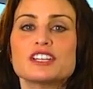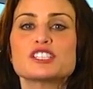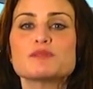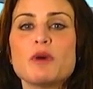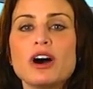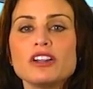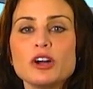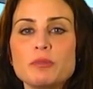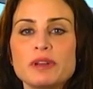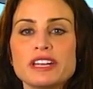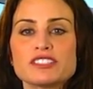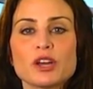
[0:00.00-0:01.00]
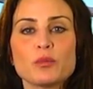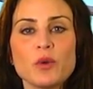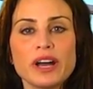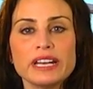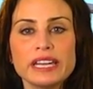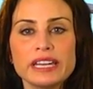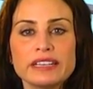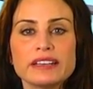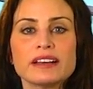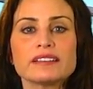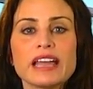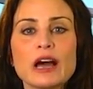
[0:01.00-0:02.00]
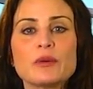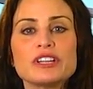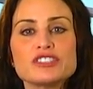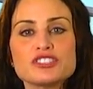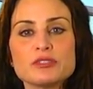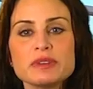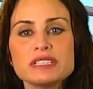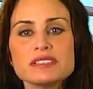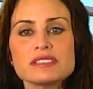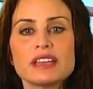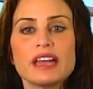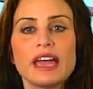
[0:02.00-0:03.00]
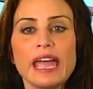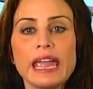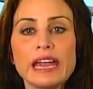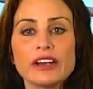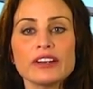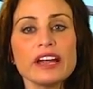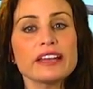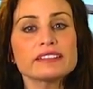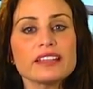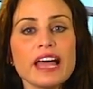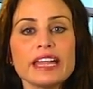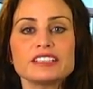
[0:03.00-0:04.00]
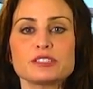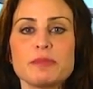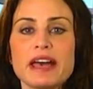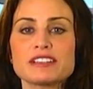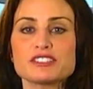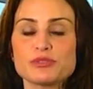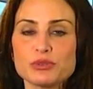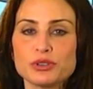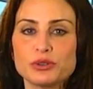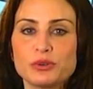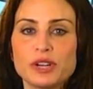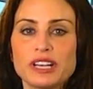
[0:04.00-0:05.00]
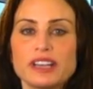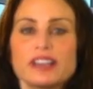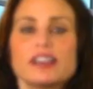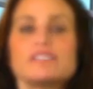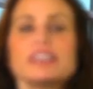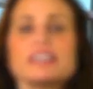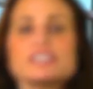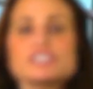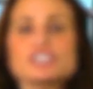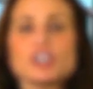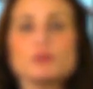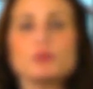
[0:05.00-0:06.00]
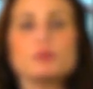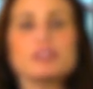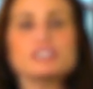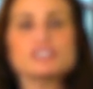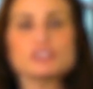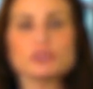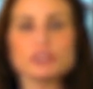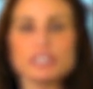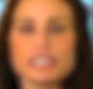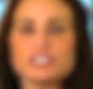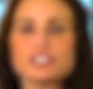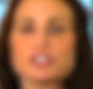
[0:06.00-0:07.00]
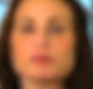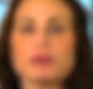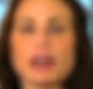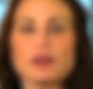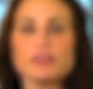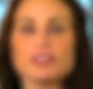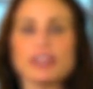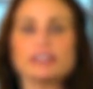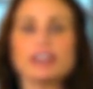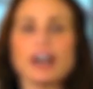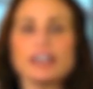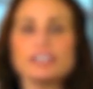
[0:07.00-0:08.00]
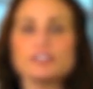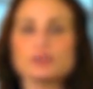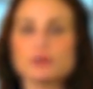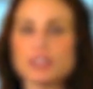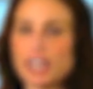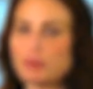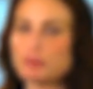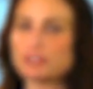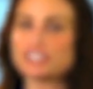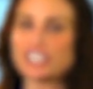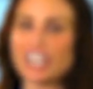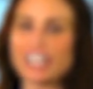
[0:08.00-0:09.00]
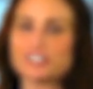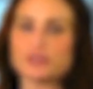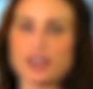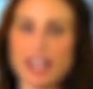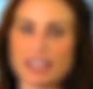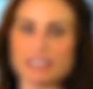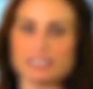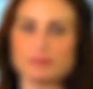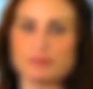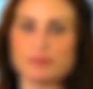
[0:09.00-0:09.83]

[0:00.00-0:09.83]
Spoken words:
Small openings on one end allow instruments, air, and light to pass through. The endoscope will be inserted into your mouth and guided through the upper GI tract.